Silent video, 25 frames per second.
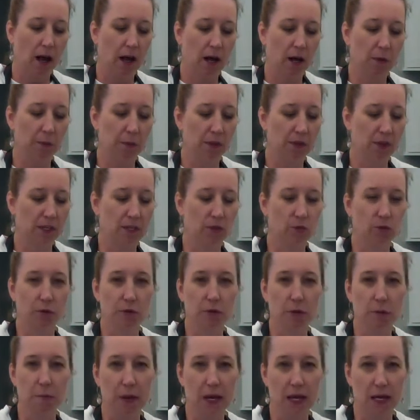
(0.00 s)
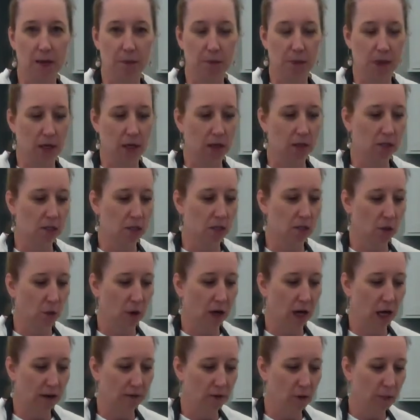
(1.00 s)
but these are the babies. So I
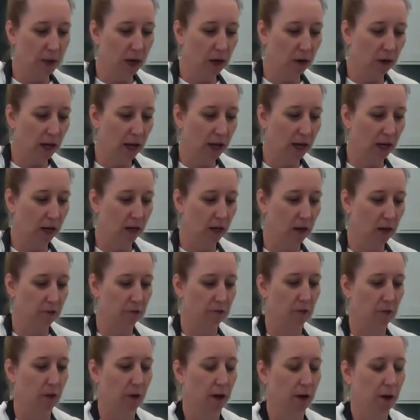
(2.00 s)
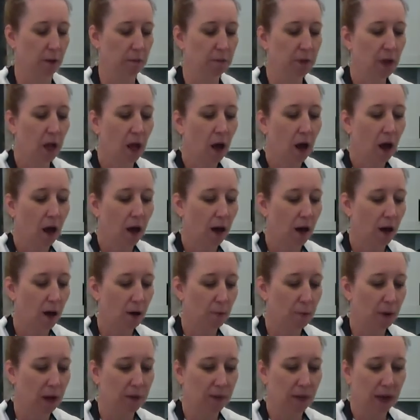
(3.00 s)
have about 8 of them.
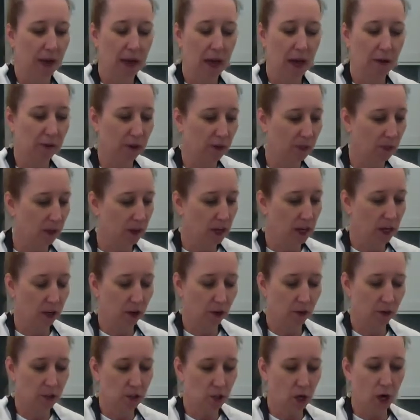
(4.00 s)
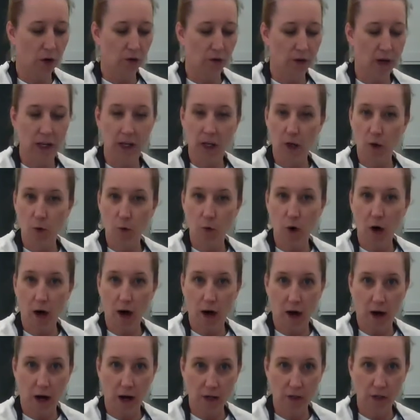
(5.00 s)
And everything here is already
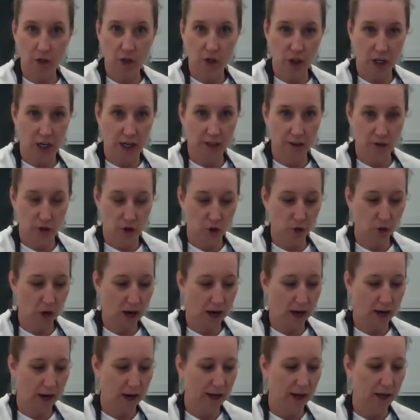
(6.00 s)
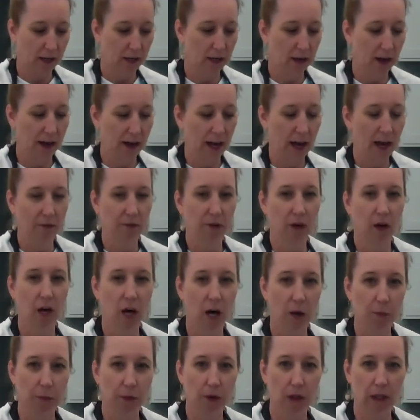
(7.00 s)
washed and dry. I have a
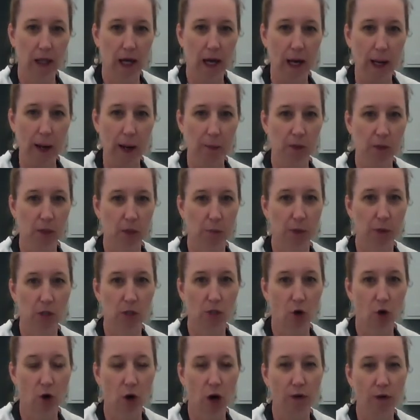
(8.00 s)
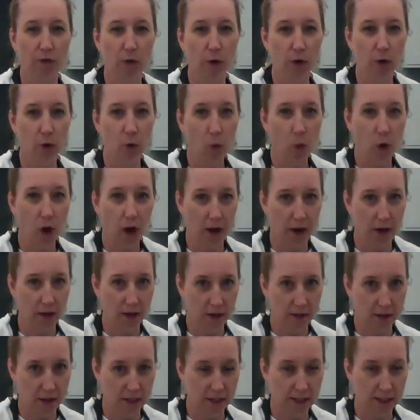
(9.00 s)
couple limes. I'm going to start off with one and then